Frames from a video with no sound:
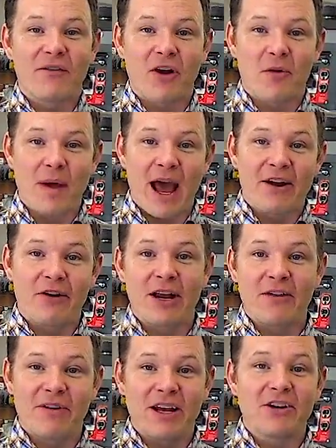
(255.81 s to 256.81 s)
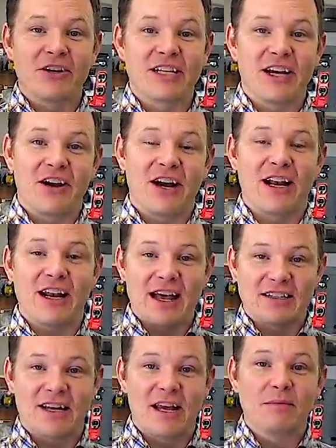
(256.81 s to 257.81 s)
of our battery vendors here and
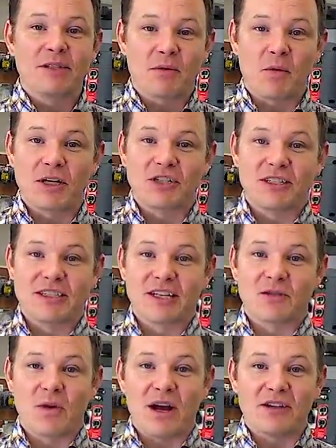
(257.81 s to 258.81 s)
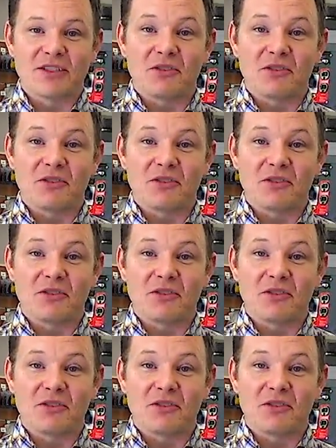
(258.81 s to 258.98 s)
ask him some questions as well.